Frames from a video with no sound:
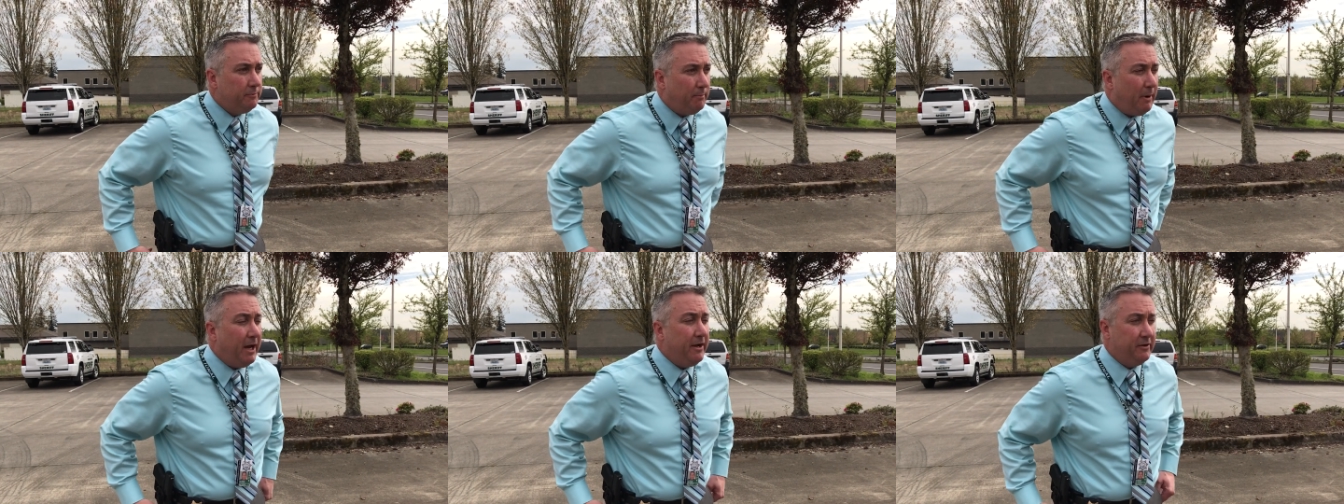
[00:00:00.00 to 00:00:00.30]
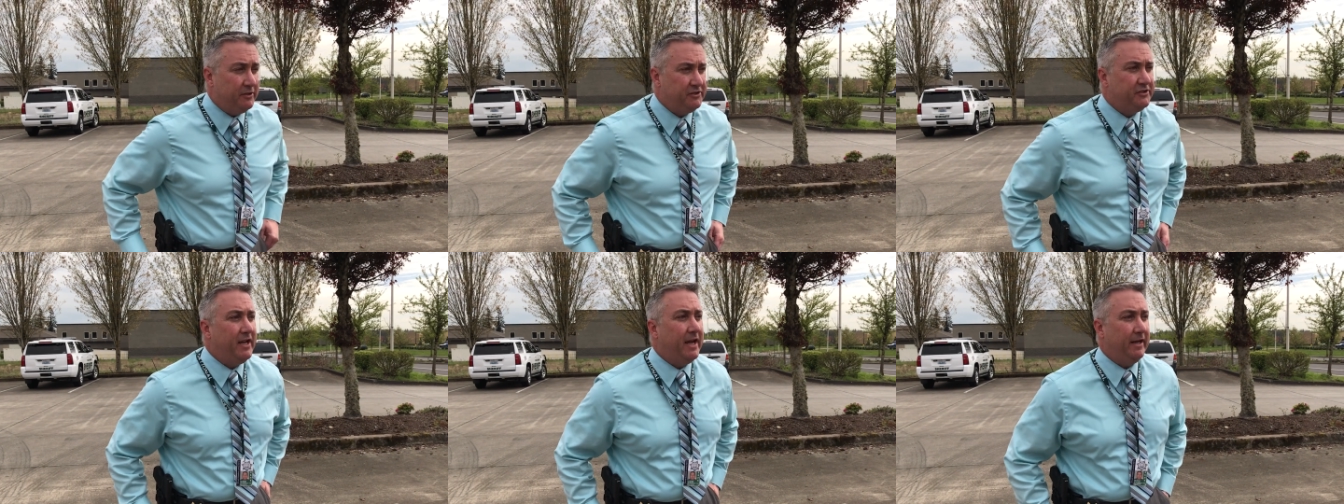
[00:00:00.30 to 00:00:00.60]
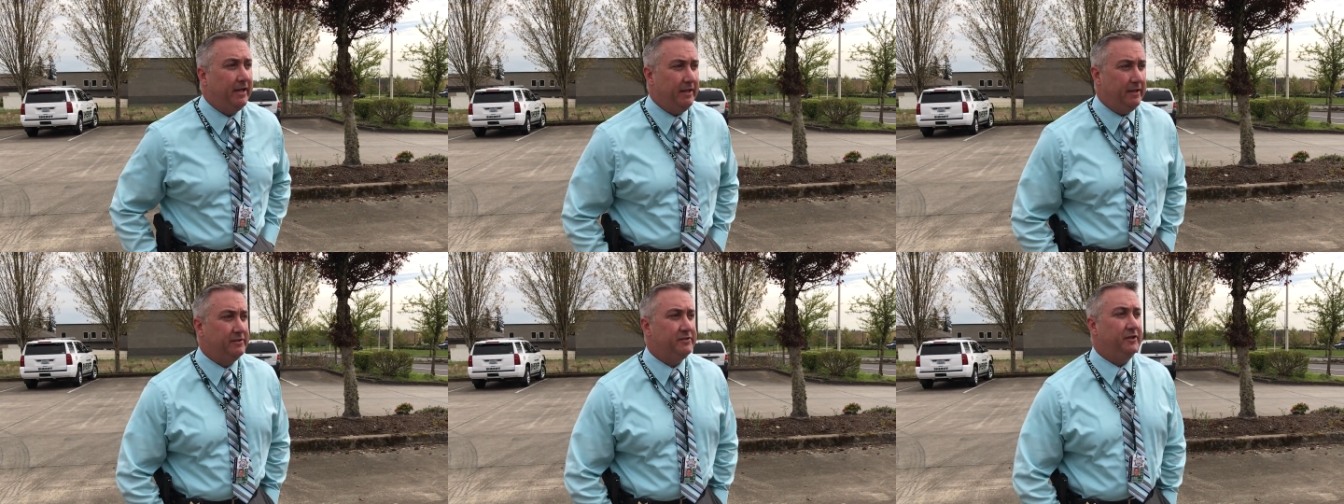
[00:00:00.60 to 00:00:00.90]
My
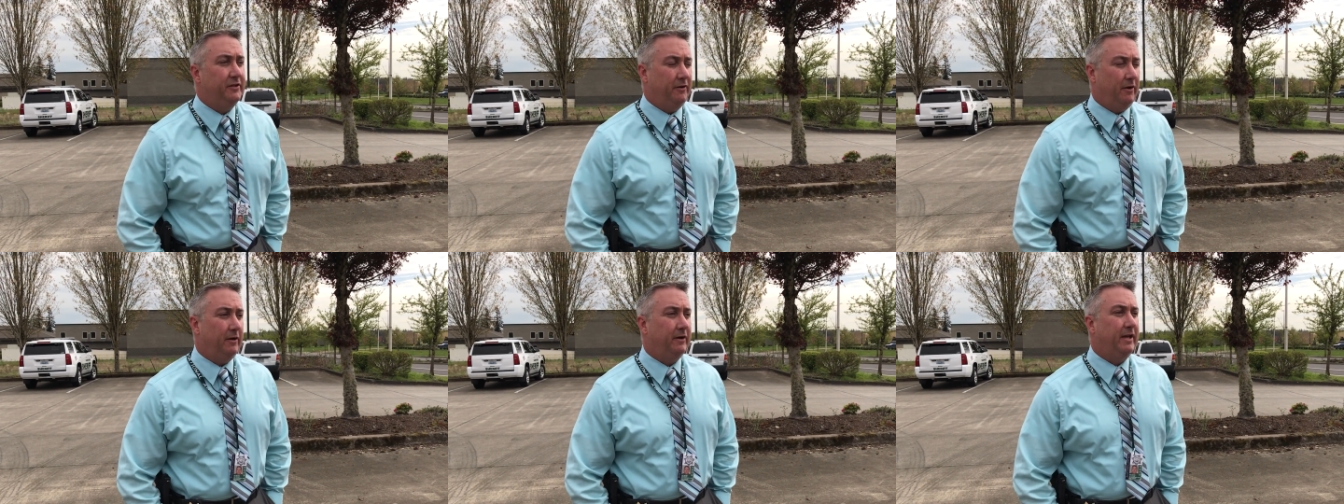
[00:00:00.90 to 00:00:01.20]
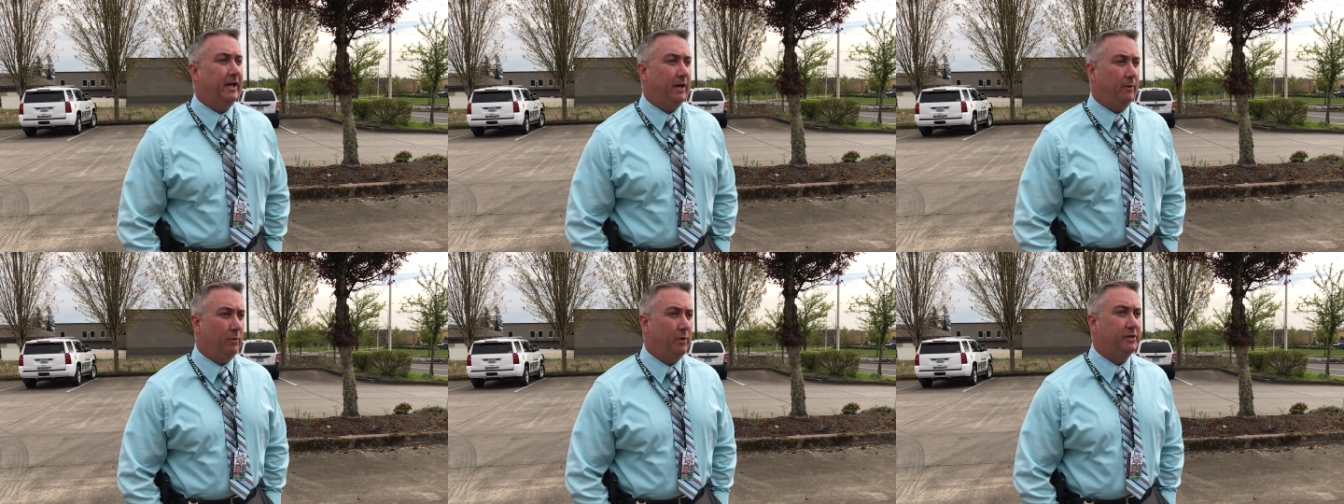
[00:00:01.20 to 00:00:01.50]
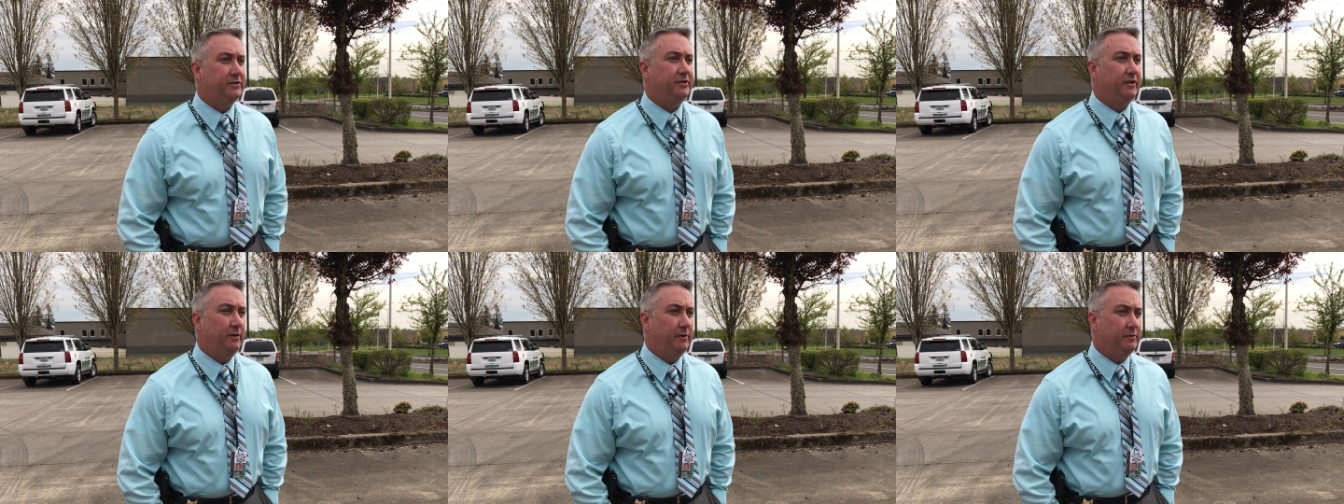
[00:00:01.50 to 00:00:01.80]
understanding is that Narcan
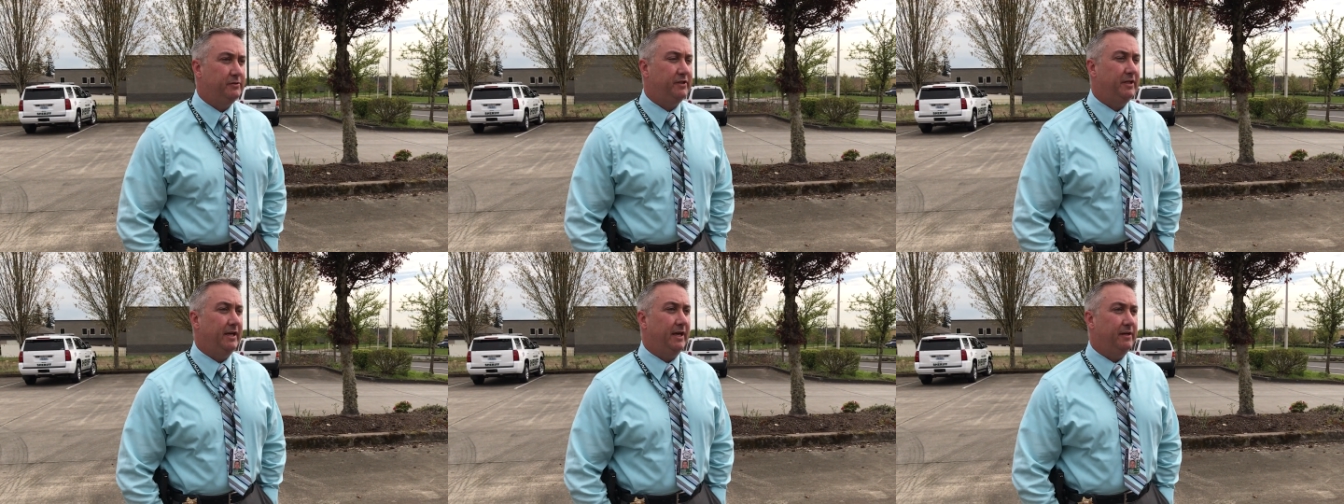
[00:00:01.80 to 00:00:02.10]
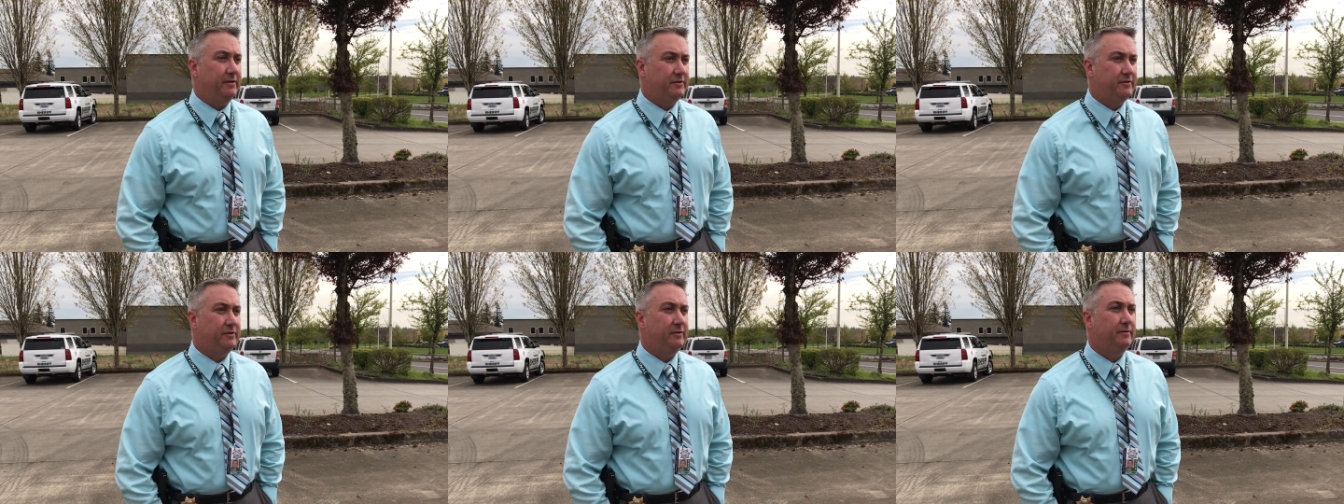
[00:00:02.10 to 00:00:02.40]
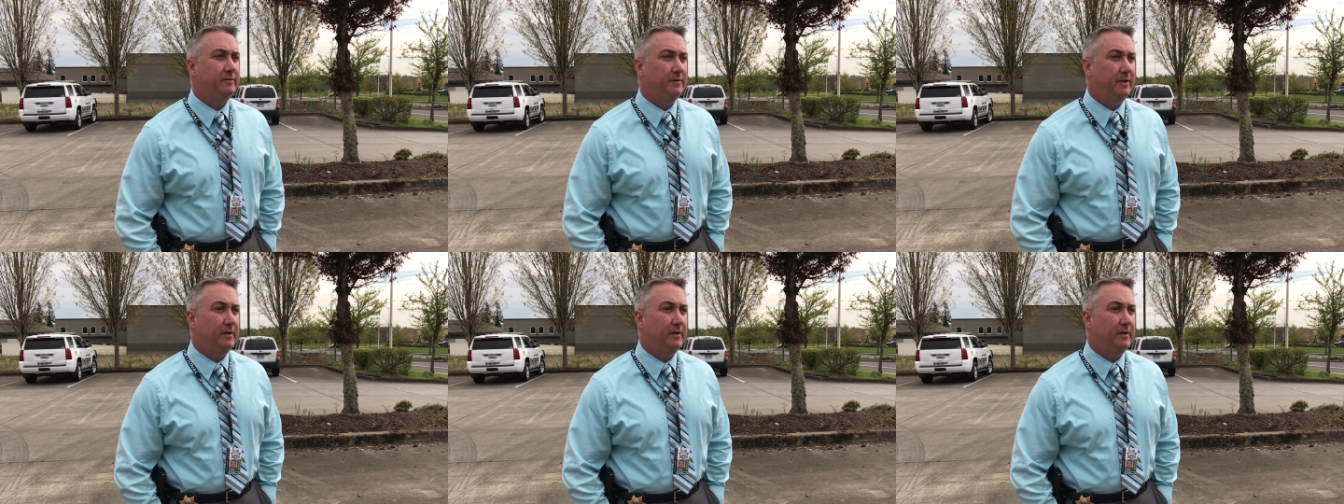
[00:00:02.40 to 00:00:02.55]
was used, yes,